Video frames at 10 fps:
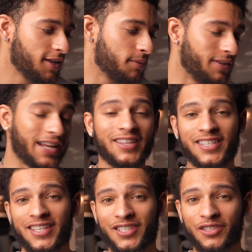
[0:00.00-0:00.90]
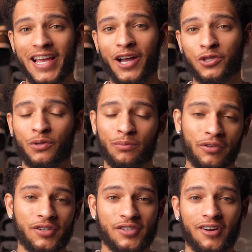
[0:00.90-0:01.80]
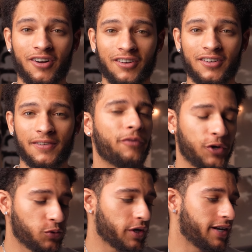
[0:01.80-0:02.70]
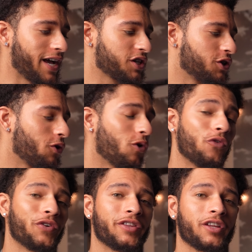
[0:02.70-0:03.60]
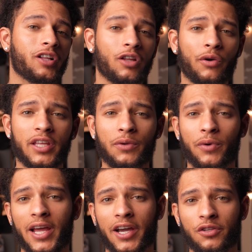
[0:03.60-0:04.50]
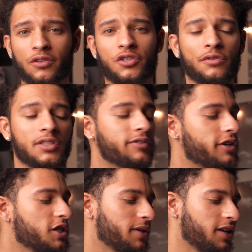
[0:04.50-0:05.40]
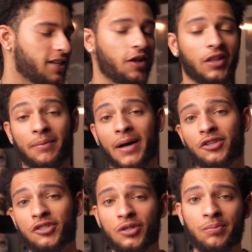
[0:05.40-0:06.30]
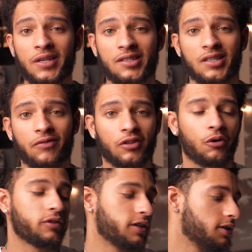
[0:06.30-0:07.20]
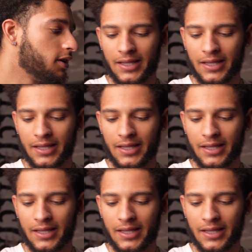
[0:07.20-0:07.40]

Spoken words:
But now let's get into the actual employee store haul. First, we're gonna actually go over the clothing. We're not gonna do the shoes first because I only bought 2 pieces of clothing.